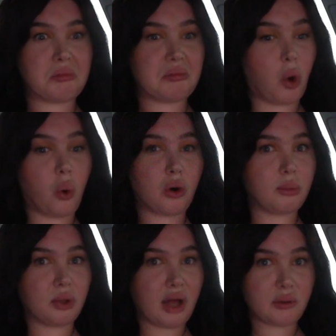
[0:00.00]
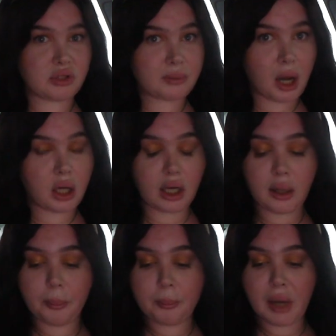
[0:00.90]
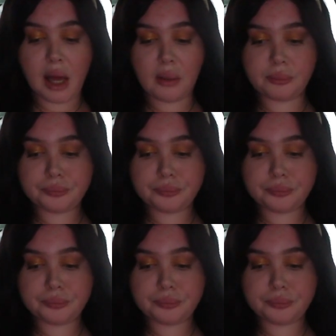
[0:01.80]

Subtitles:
horrible at responding. But